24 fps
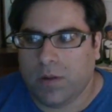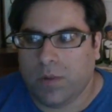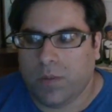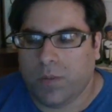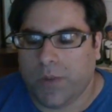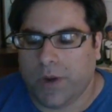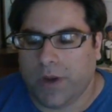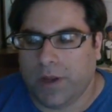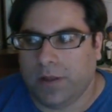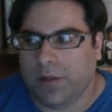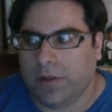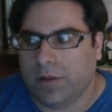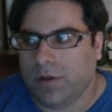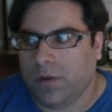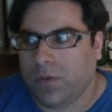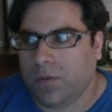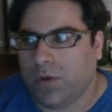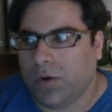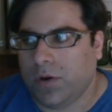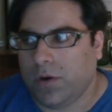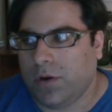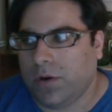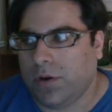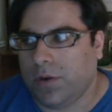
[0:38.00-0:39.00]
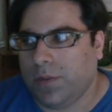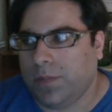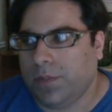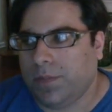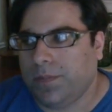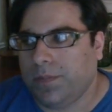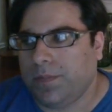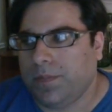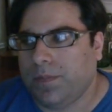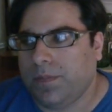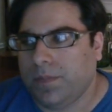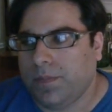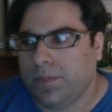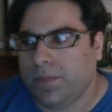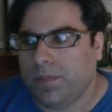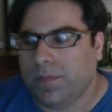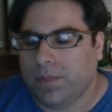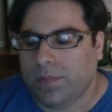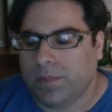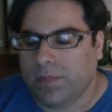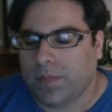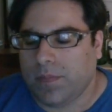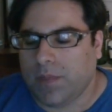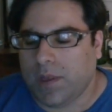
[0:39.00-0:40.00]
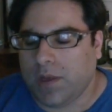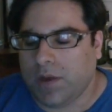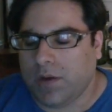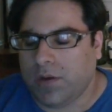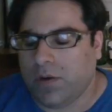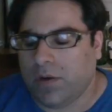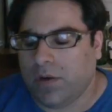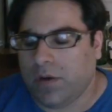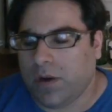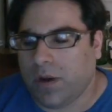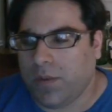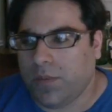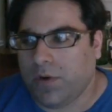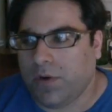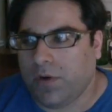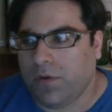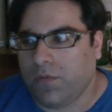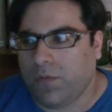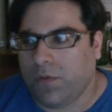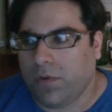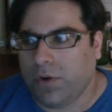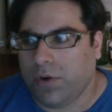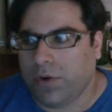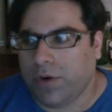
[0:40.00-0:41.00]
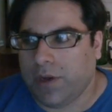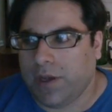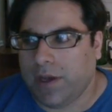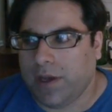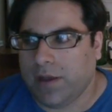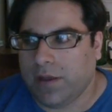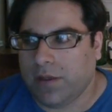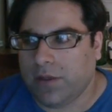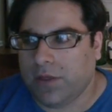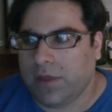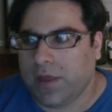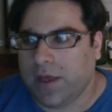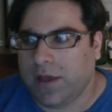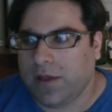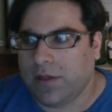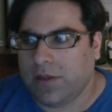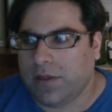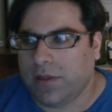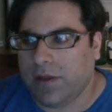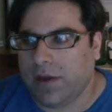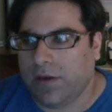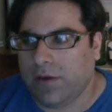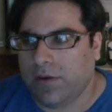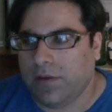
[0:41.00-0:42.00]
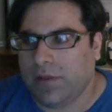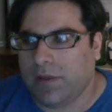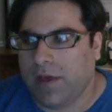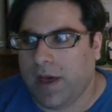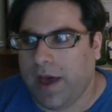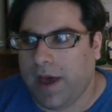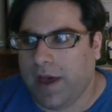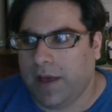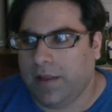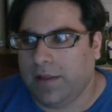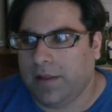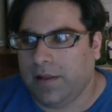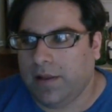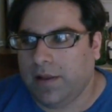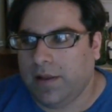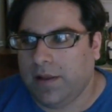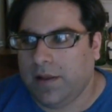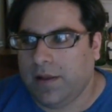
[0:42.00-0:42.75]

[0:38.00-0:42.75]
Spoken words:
But there were, a number of worrying things there that